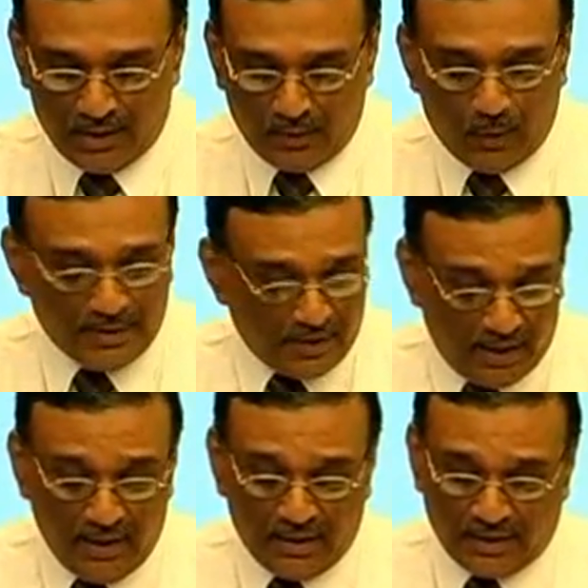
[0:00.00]
Once
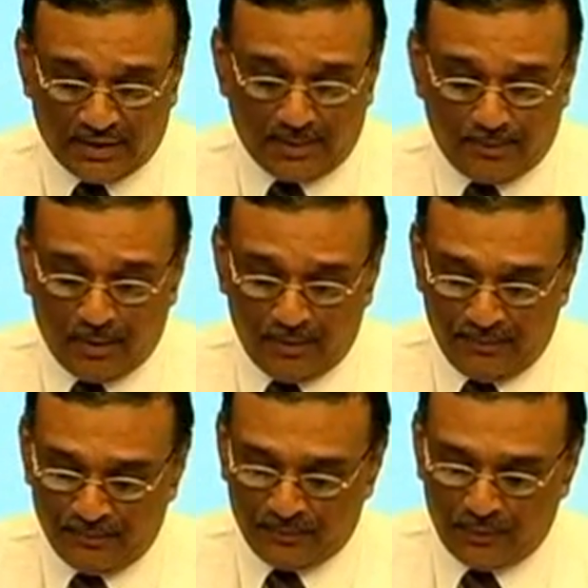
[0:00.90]
again, he touched
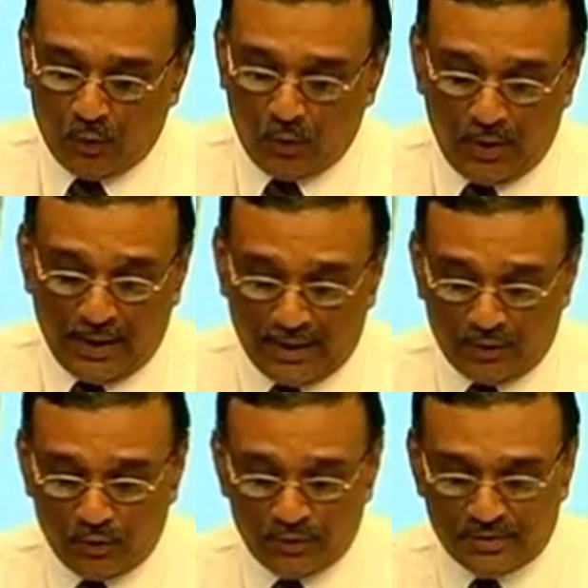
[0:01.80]
upon the old
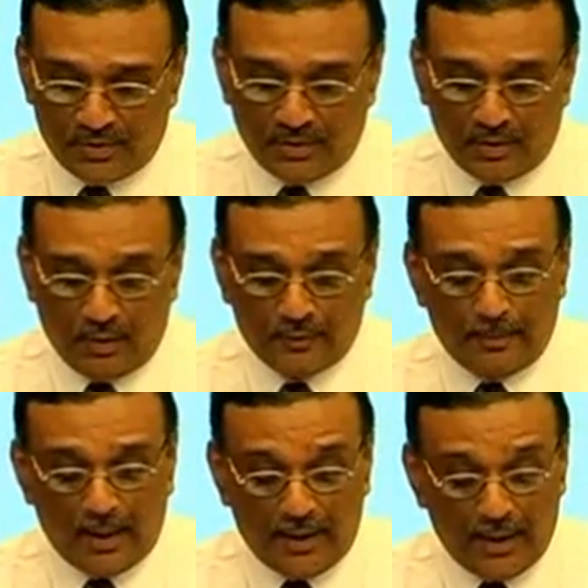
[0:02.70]
anecdote of the
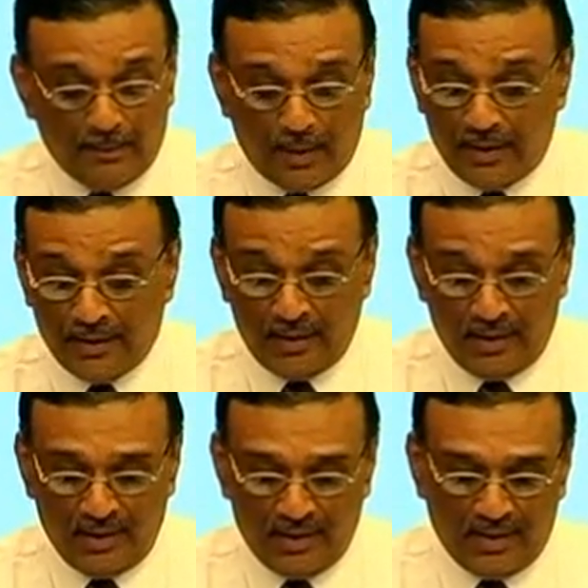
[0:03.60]
Buckingham Canal,
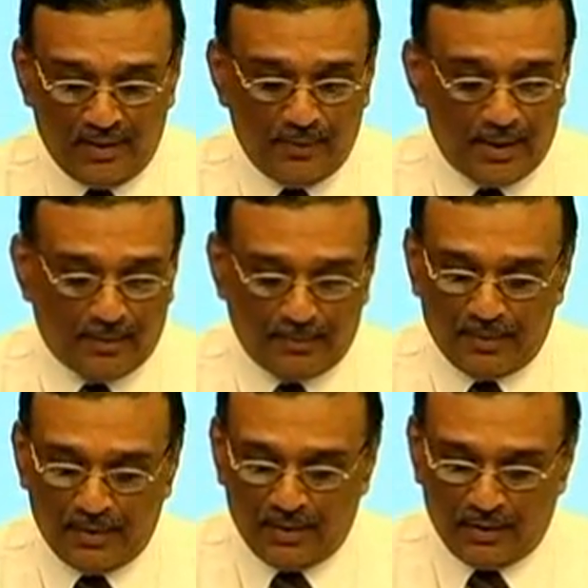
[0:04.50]

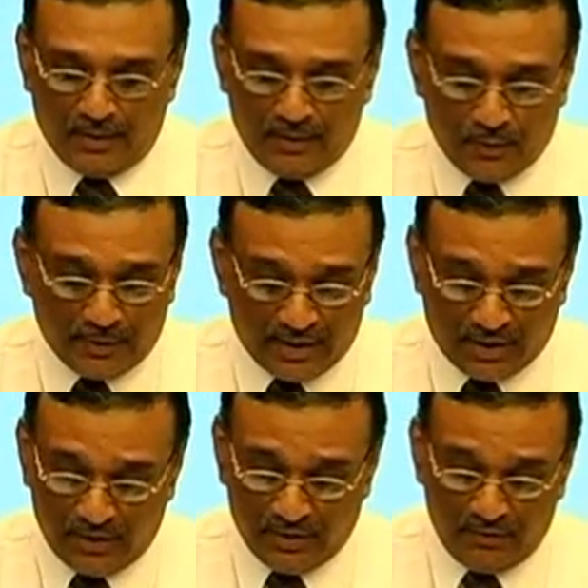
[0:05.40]
which was
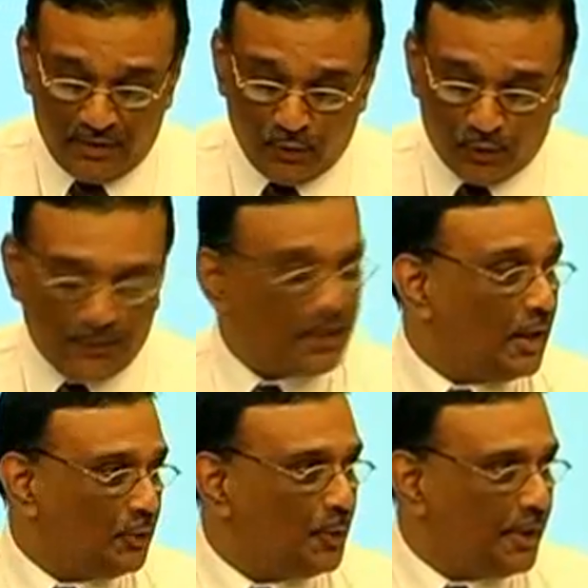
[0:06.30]
extensively used for
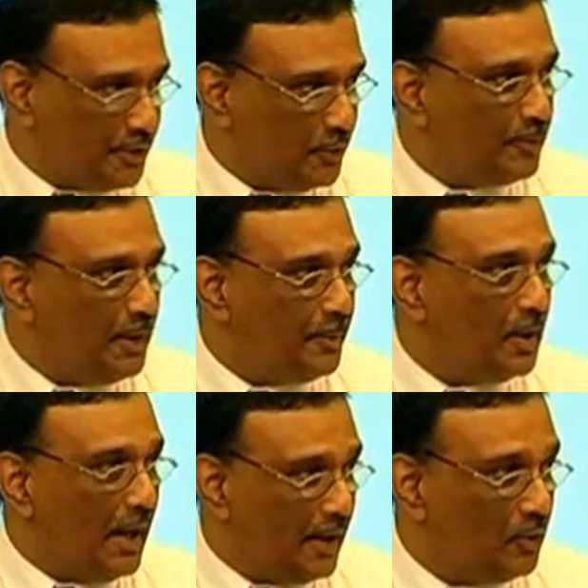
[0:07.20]
transportation of
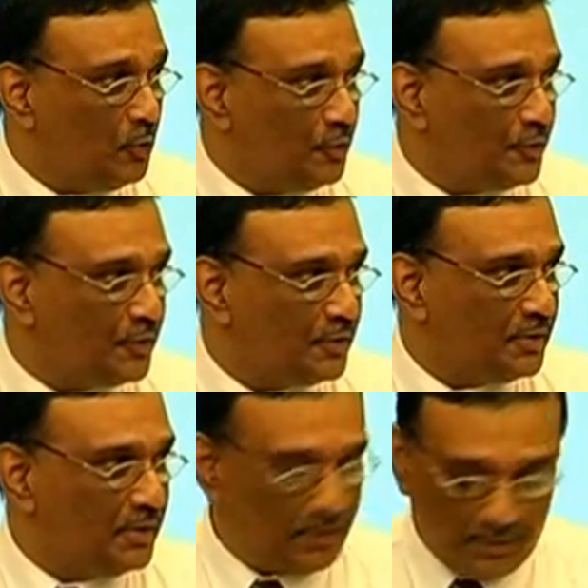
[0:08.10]
people and goods
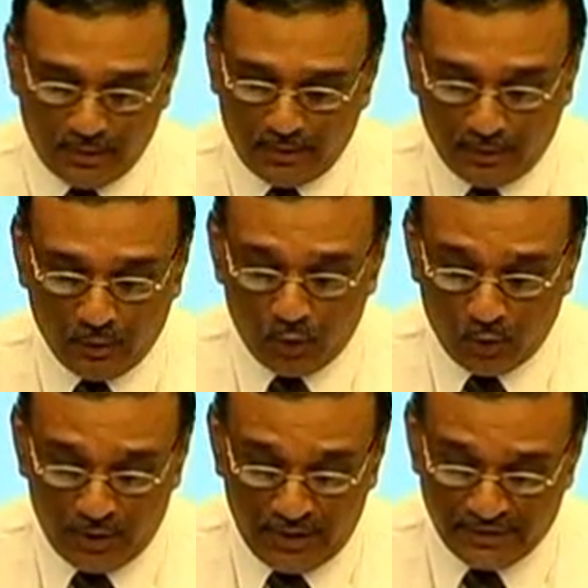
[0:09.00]
in good
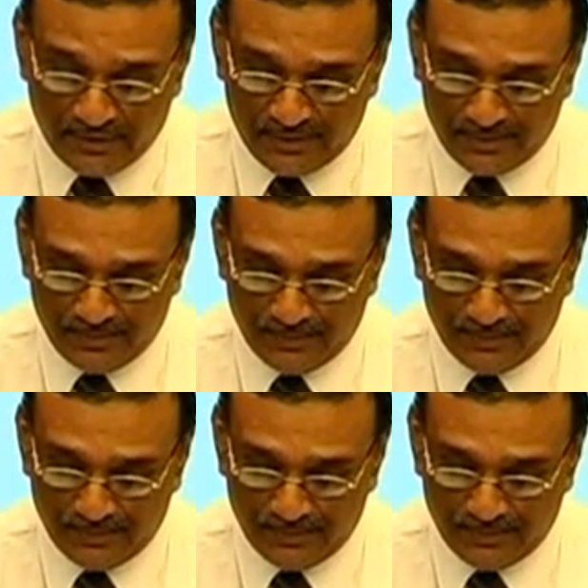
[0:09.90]
old days,